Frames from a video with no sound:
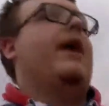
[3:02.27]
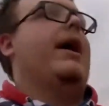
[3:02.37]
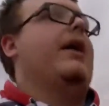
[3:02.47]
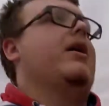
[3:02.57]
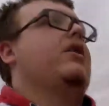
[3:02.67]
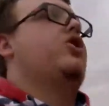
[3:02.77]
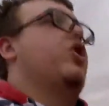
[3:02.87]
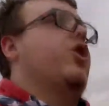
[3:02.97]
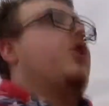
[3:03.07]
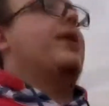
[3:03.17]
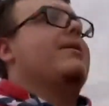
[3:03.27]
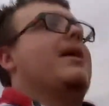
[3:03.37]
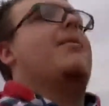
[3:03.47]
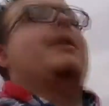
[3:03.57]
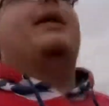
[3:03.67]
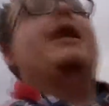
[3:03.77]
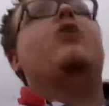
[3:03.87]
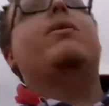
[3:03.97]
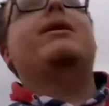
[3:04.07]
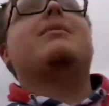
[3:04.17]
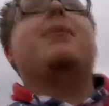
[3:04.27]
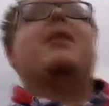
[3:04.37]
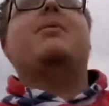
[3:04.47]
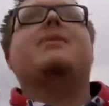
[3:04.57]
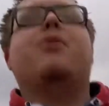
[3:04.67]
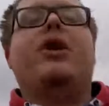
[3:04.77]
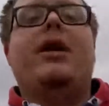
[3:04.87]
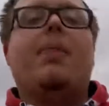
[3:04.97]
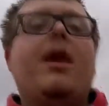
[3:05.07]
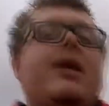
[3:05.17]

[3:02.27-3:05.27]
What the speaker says: And during this time of the year, when it's about to be spring